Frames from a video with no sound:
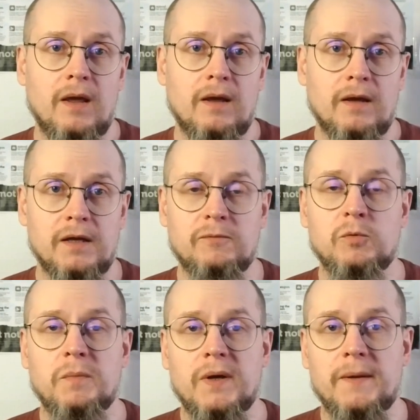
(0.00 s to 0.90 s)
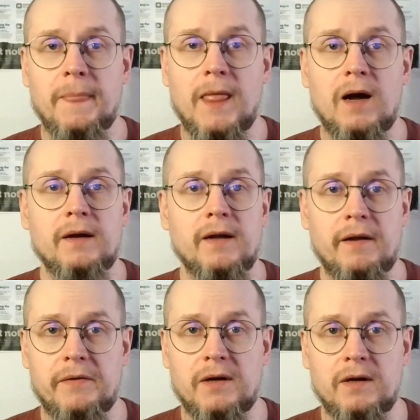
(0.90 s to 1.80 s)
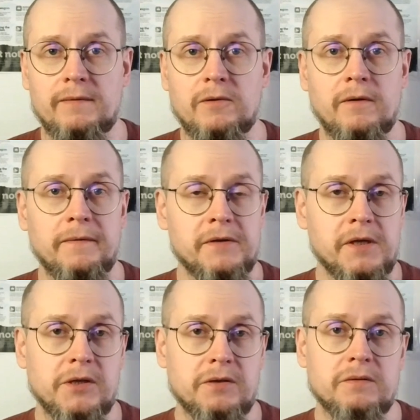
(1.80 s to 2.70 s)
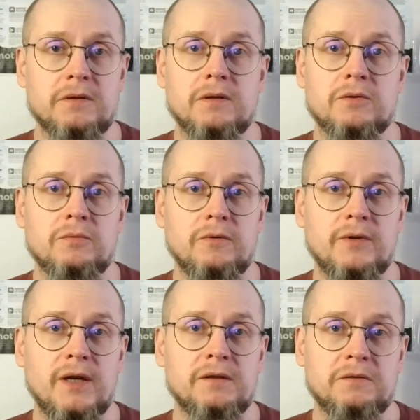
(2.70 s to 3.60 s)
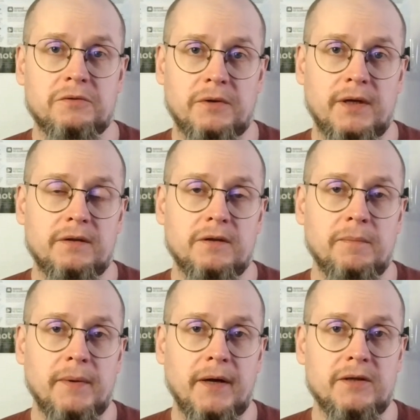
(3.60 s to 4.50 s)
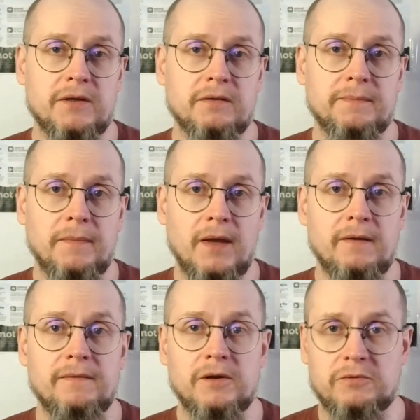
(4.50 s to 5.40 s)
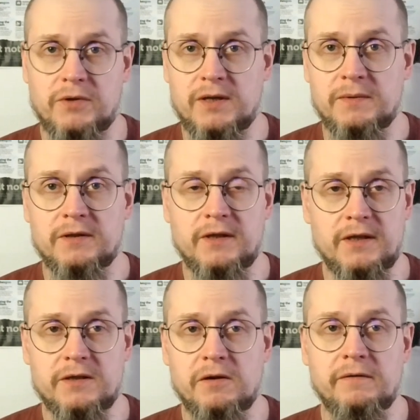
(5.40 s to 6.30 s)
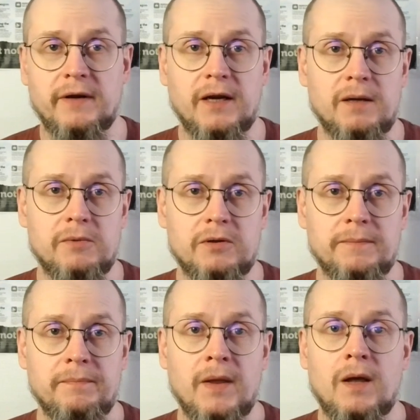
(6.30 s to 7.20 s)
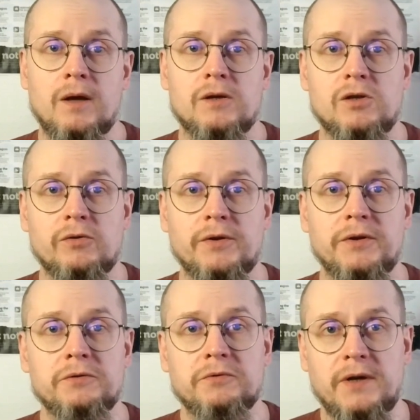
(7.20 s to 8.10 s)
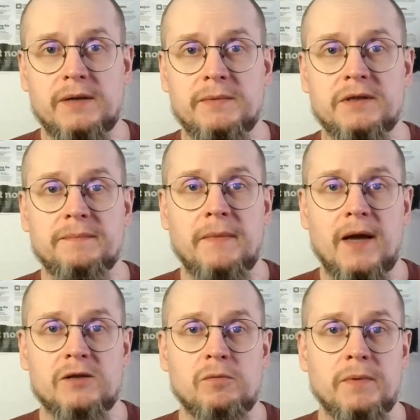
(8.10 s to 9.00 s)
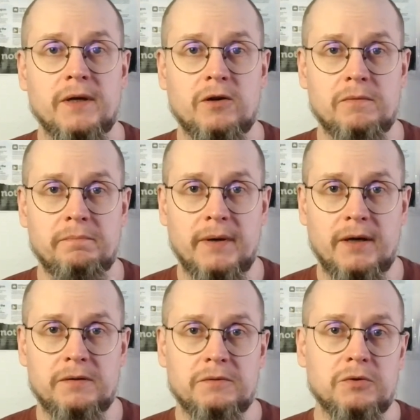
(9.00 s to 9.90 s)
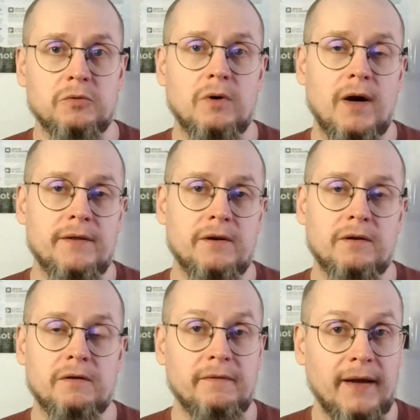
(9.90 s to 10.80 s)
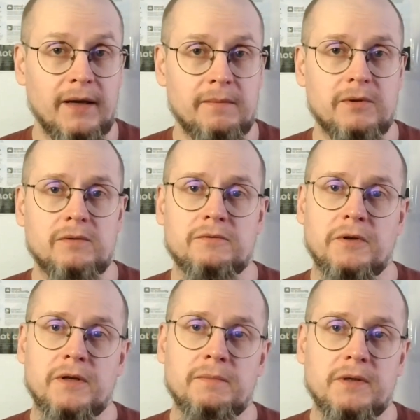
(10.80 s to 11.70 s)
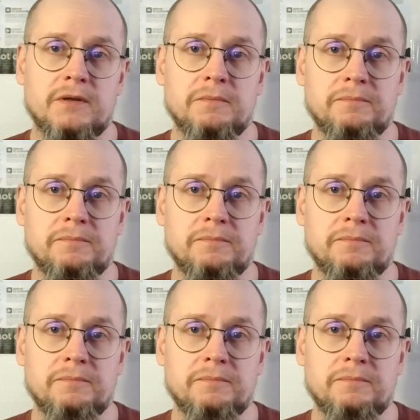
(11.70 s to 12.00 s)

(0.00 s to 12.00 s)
It would be unethical for physicians to not treat a patient if a treatment is available, so the new treatment has to be compared to other available treatments.